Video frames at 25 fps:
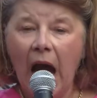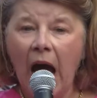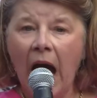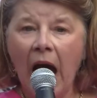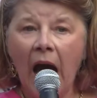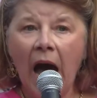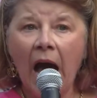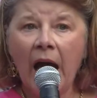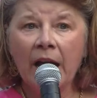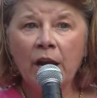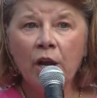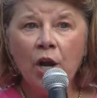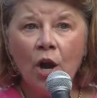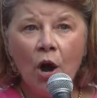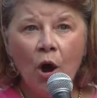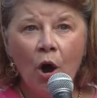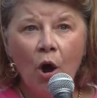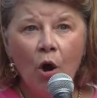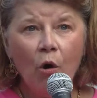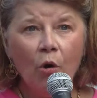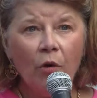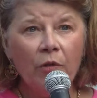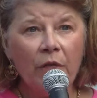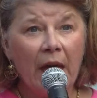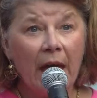I
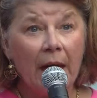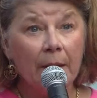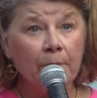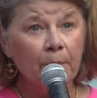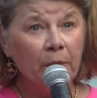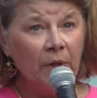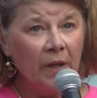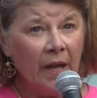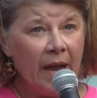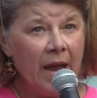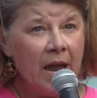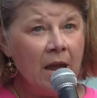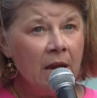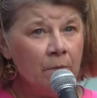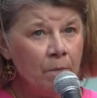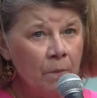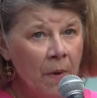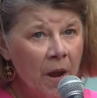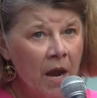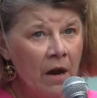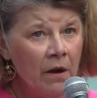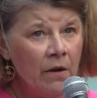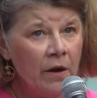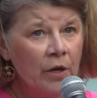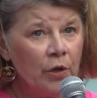know that Planned
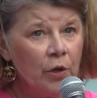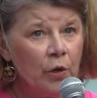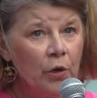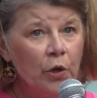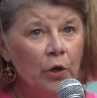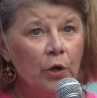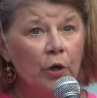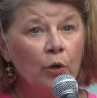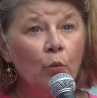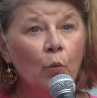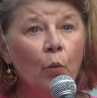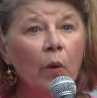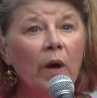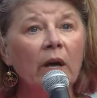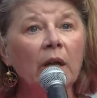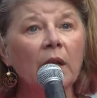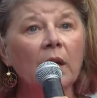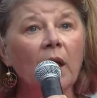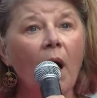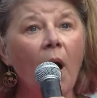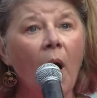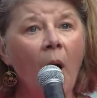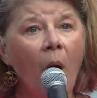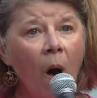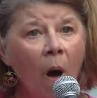Parenthood
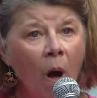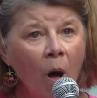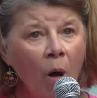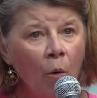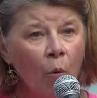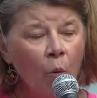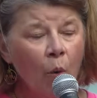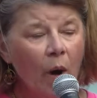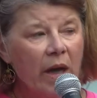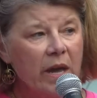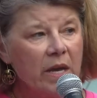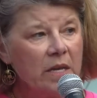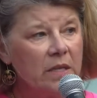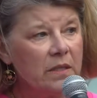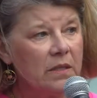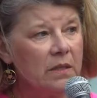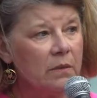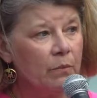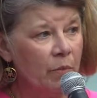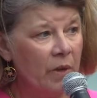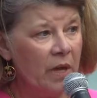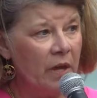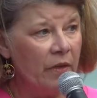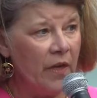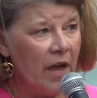will always
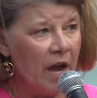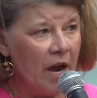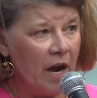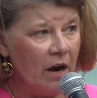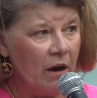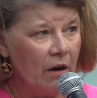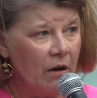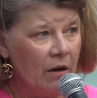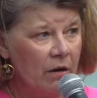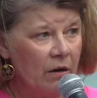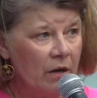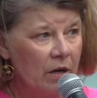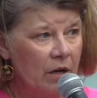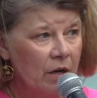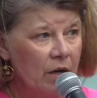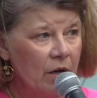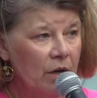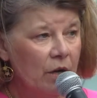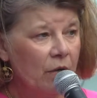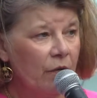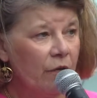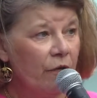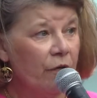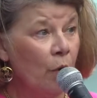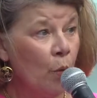be there
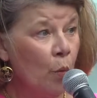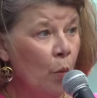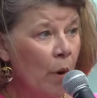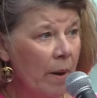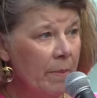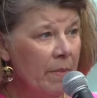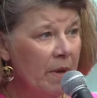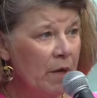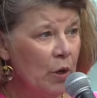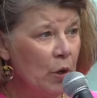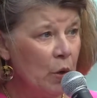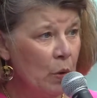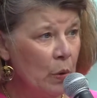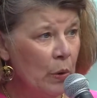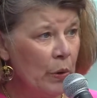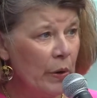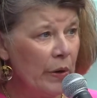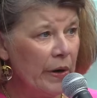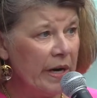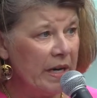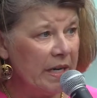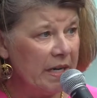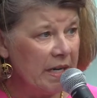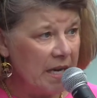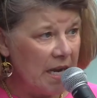for women who
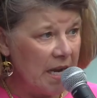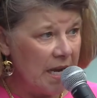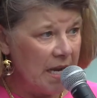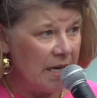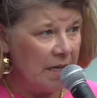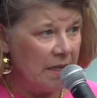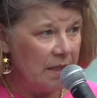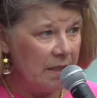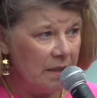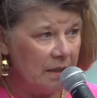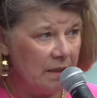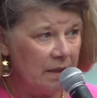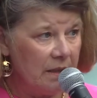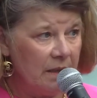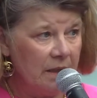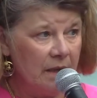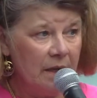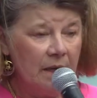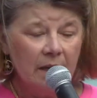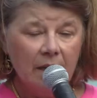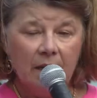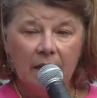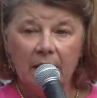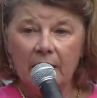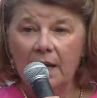are in need.
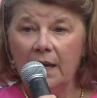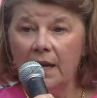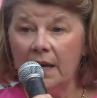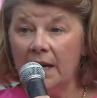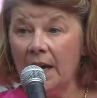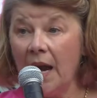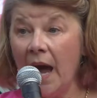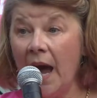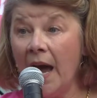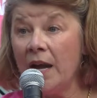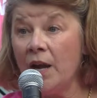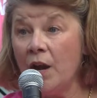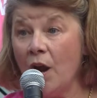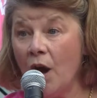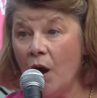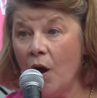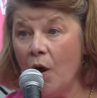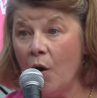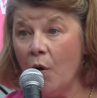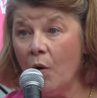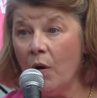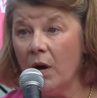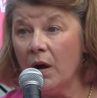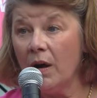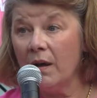And I
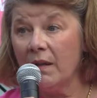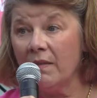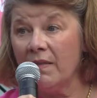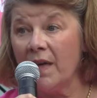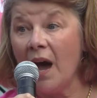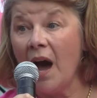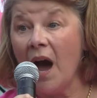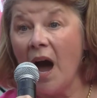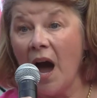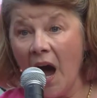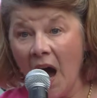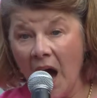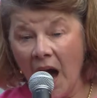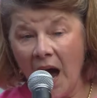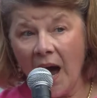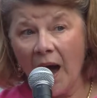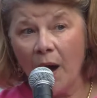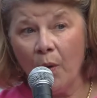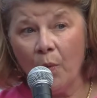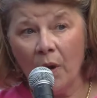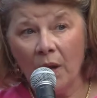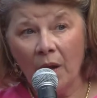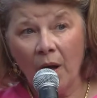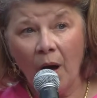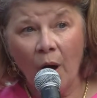know that I
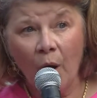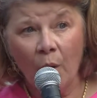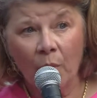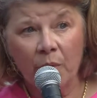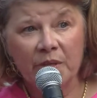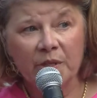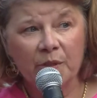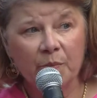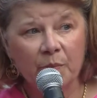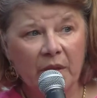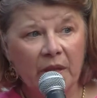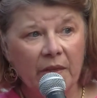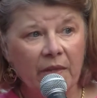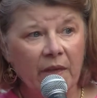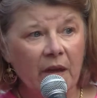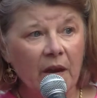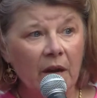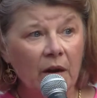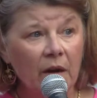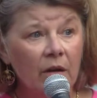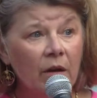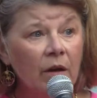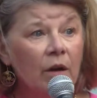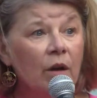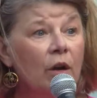will always be
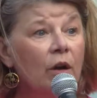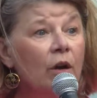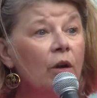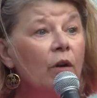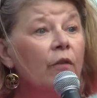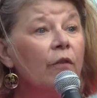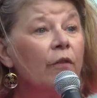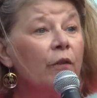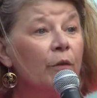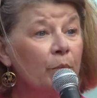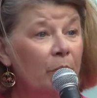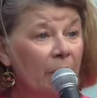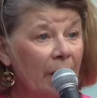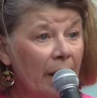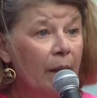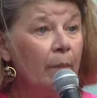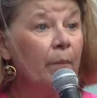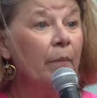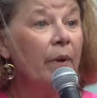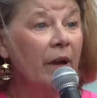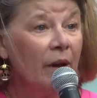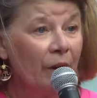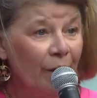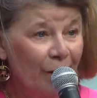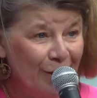there for
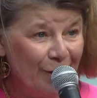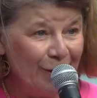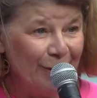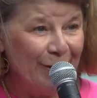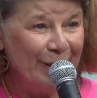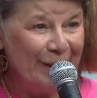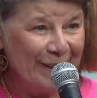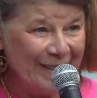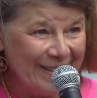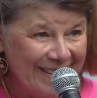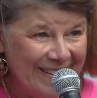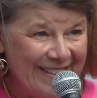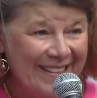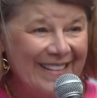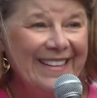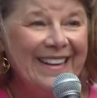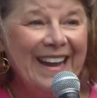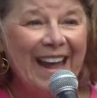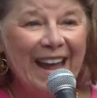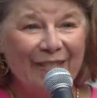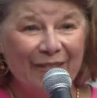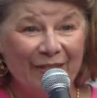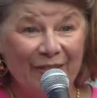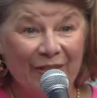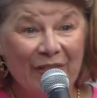Planned Parenthood.
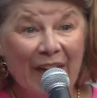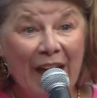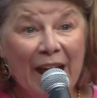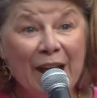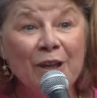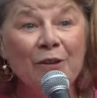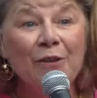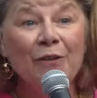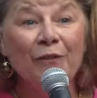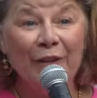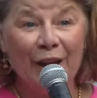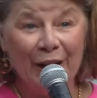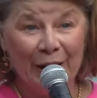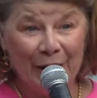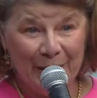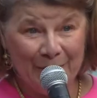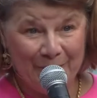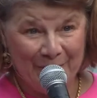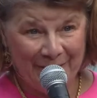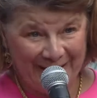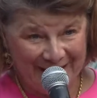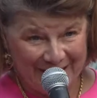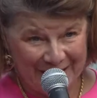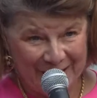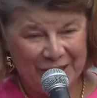And thank you very
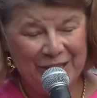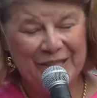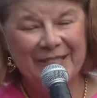much.